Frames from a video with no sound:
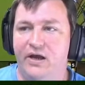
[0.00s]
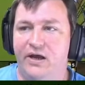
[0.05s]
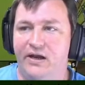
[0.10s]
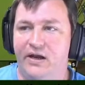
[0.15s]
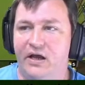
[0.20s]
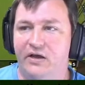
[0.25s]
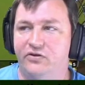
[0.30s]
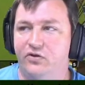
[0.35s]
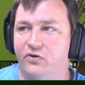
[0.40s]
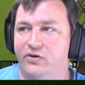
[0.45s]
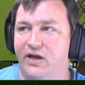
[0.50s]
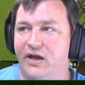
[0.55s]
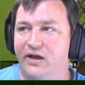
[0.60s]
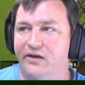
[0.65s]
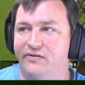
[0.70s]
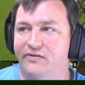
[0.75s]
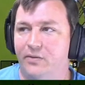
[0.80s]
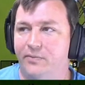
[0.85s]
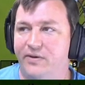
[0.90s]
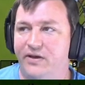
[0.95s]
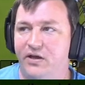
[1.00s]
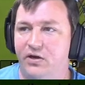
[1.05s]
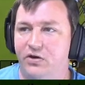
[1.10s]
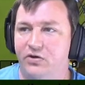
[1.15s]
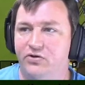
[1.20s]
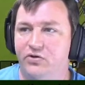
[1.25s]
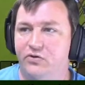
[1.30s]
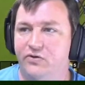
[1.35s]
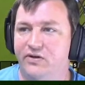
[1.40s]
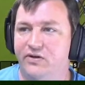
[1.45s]
it also ties up
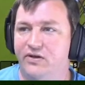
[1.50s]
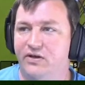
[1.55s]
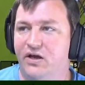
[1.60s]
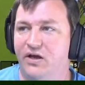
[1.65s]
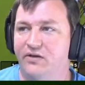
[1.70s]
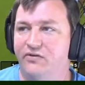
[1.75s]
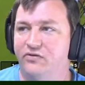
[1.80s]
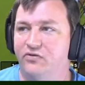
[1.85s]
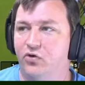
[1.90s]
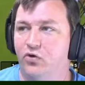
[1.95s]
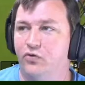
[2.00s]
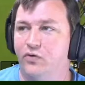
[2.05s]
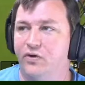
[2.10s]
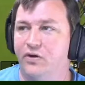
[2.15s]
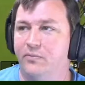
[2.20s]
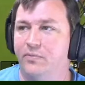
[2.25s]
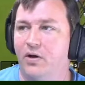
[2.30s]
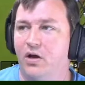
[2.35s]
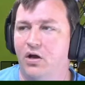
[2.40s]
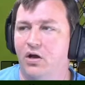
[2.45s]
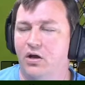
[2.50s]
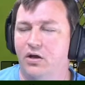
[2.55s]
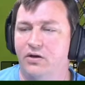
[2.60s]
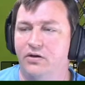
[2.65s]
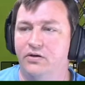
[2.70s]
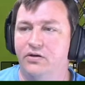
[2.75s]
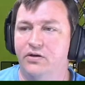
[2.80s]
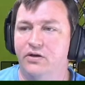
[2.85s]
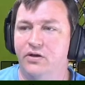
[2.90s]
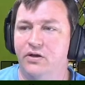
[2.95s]
here to the Stone Ring
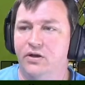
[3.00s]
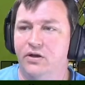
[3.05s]
Pond,